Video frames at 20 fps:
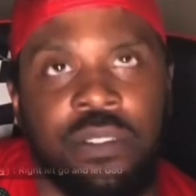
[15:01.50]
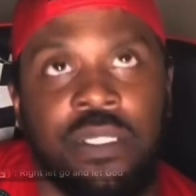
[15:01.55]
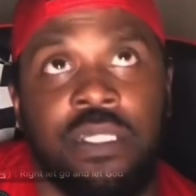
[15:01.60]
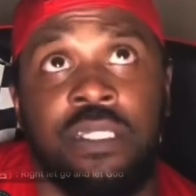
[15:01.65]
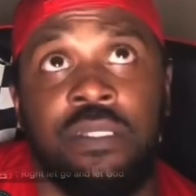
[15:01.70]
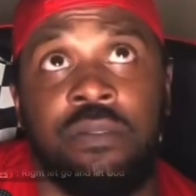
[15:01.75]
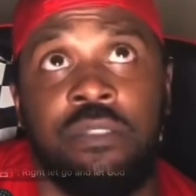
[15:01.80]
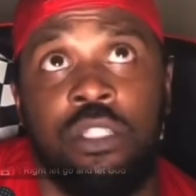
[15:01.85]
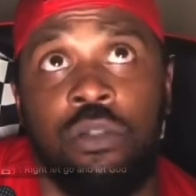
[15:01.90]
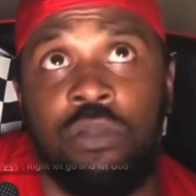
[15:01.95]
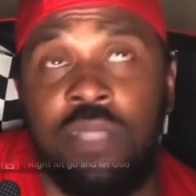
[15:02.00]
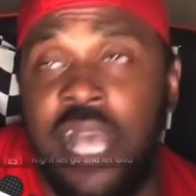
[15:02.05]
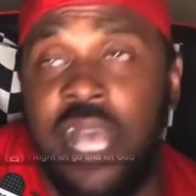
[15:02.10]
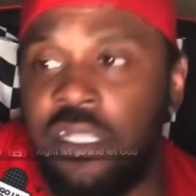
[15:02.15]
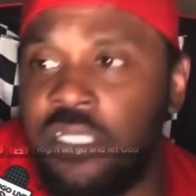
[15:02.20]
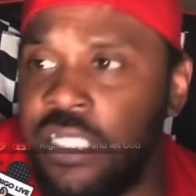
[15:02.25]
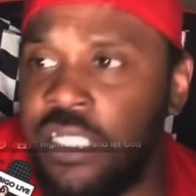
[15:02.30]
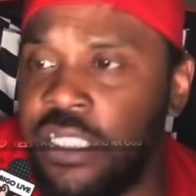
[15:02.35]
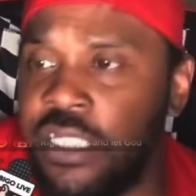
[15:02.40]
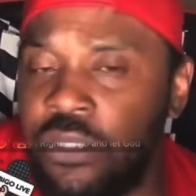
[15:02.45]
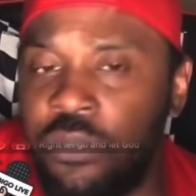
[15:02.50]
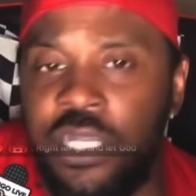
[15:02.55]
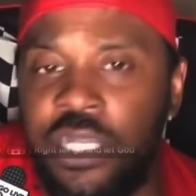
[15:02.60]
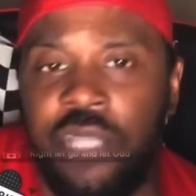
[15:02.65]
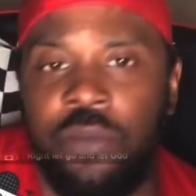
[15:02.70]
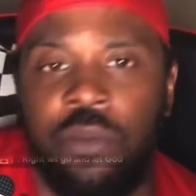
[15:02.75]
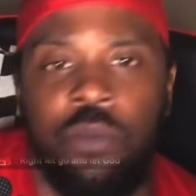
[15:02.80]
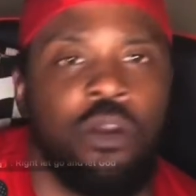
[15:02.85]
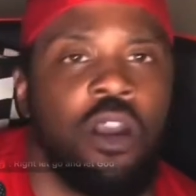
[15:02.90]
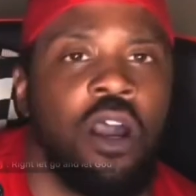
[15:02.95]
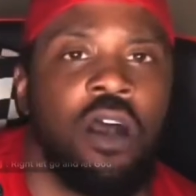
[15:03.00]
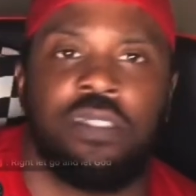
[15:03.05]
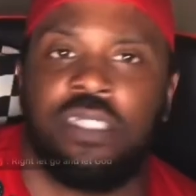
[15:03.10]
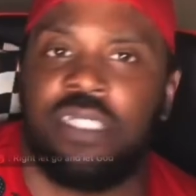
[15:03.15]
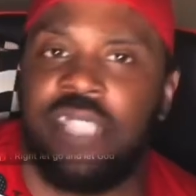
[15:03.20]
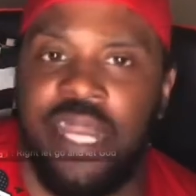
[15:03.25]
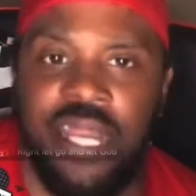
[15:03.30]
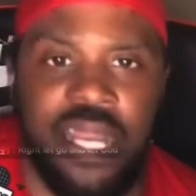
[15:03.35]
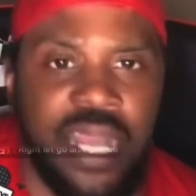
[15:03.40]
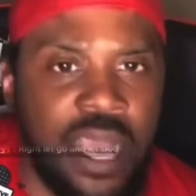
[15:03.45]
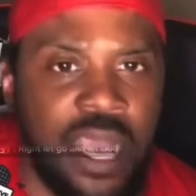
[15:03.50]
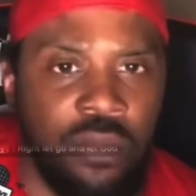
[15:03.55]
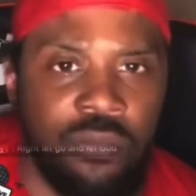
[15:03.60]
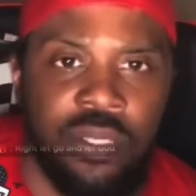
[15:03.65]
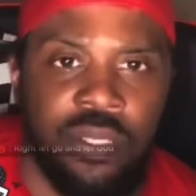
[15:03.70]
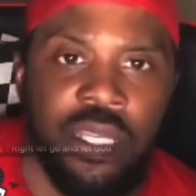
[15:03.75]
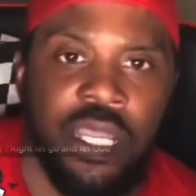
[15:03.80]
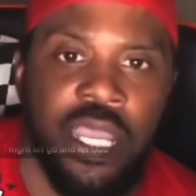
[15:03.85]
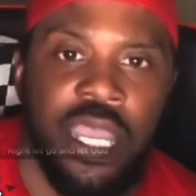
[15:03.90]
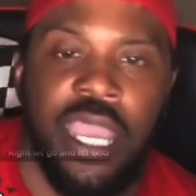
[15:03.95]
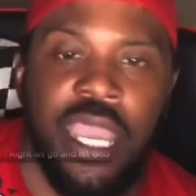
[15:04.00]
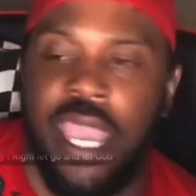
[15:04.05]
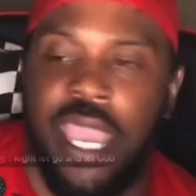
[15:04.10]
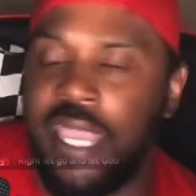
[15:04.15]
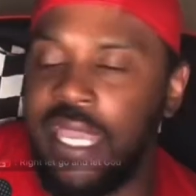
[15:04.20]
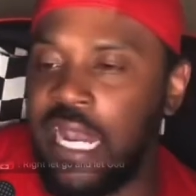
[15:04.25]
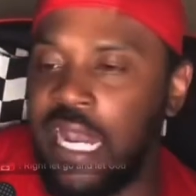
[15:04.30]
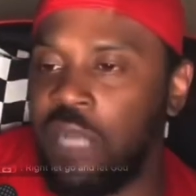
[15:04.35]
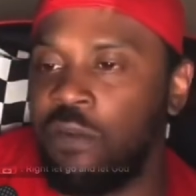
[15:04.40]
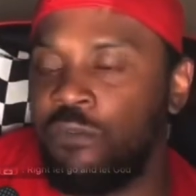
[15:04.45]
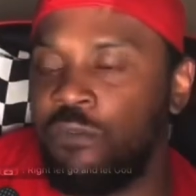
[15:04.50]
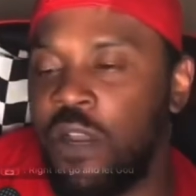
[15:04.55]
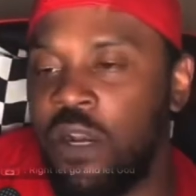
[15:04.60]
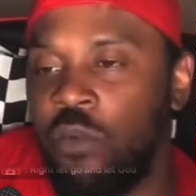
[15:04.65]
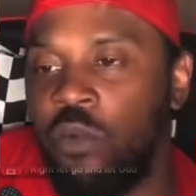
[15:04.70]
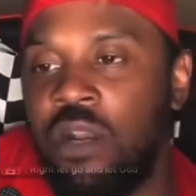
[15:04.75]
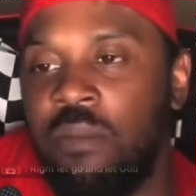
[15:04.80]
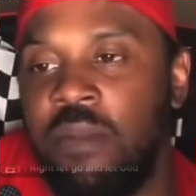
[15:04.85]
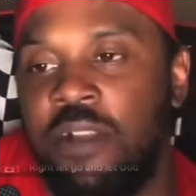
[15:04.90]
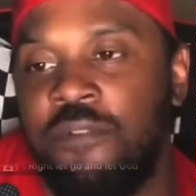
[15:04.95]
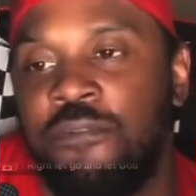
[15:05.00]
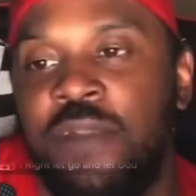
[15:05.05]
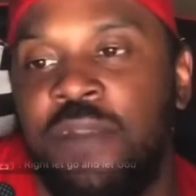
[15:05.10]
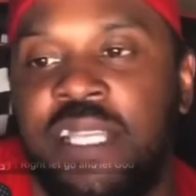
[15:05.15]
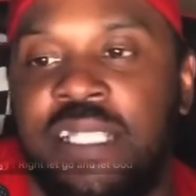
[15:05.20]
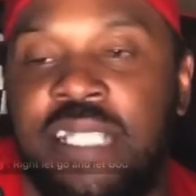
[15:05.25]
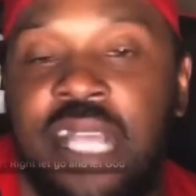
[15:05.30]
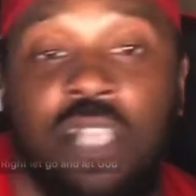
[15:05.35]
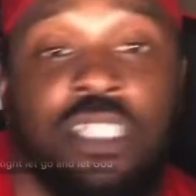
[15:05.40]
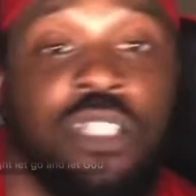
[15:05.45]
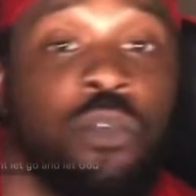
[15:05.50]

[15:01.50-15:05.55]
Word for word: in 2003, we were all standing out hanging out in front of one of my friends' house.